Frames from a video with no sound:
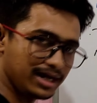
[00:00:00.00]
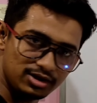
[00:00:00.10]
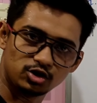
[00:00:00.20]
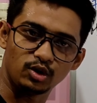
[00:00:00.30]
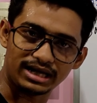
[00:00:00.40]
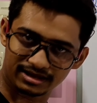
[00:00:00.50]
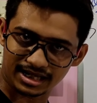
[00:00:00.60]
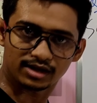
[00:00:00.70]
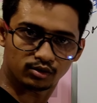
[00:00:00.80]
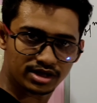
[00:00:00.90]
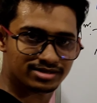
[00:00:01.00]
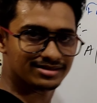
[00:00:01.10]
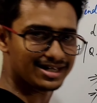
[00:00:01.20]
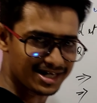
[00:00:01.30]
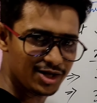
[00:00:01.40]
in doing calculation,
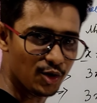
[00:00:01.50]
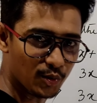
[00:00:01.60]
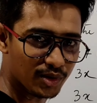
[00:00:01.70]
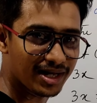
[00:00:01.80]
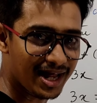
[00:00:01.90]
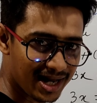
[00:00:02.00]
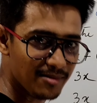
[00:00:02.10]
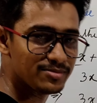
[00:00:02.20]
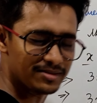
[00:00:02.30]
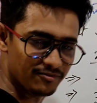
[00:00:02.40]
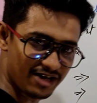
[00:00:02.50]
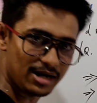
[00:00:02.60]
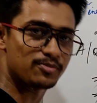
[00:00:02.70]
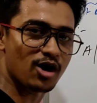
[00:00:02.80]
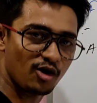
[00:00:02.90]
that I know, and I'm very
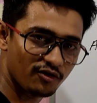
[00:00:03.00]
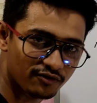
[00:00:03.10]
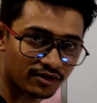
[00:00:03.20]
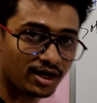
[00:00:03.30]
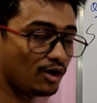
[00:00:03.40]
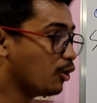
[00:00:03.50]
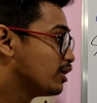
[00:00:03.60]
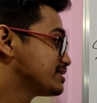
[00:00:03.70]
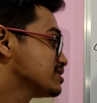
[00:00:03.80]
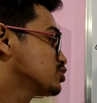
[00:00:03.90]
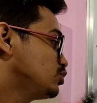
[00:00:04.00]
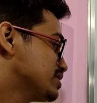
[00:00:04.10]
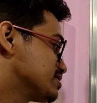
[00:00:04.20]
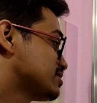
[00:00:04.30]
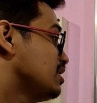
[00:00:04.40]
proud of all such students.